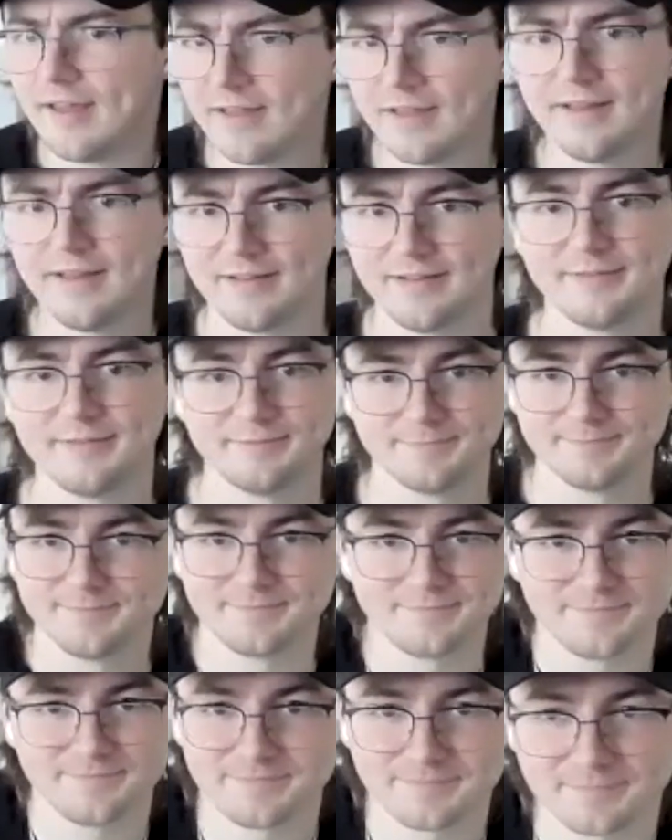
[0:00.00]
And you deal
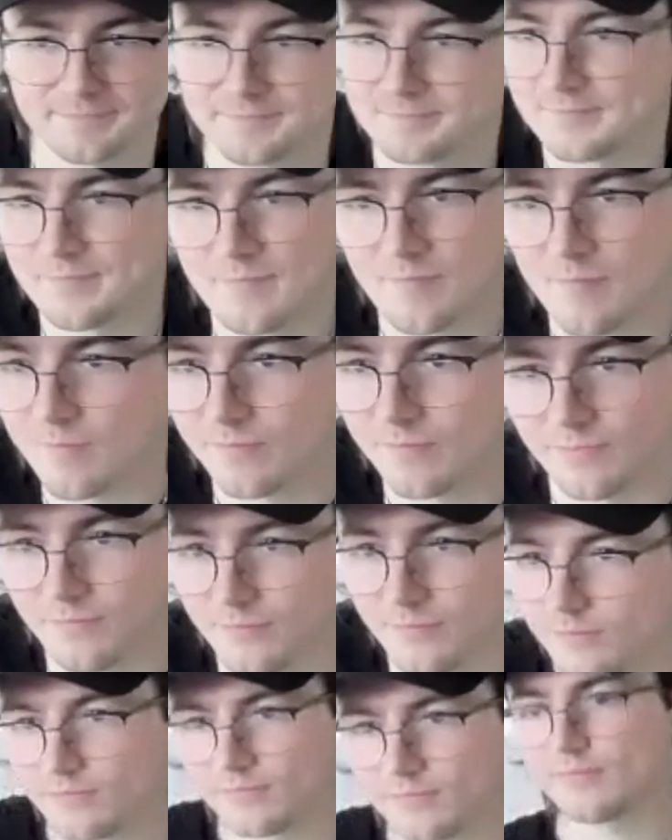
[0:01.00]
with it. Now,
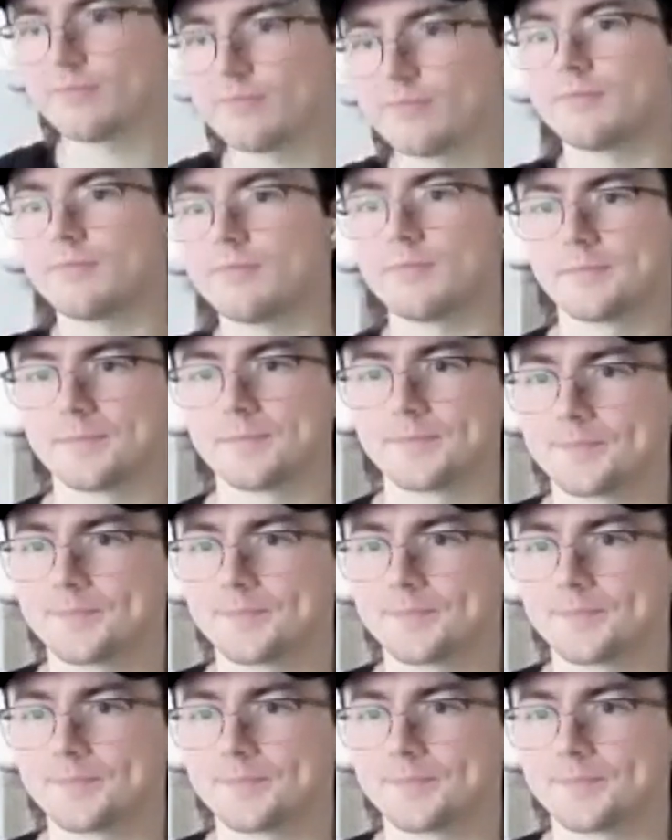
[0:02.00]
here's the thing.